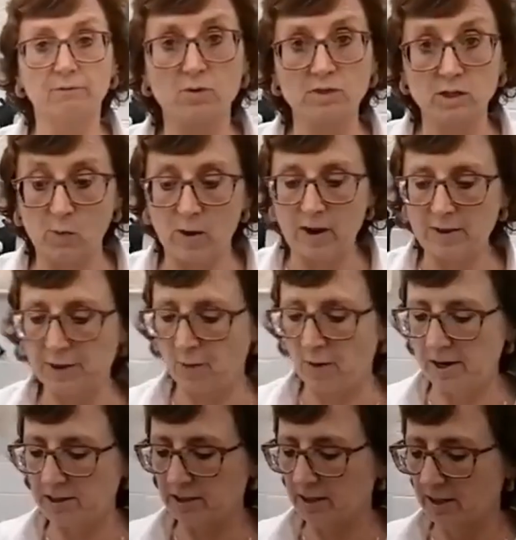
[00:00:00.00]
40 weight
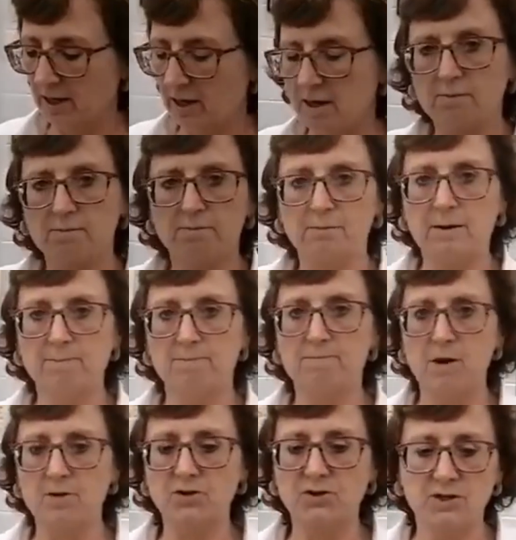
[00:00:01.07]
thread in
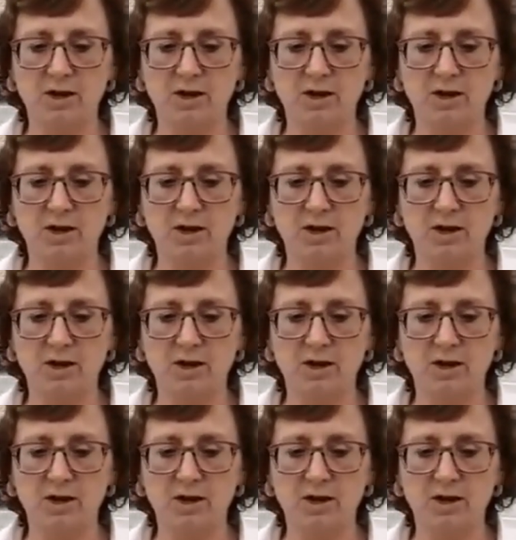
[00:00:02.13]
both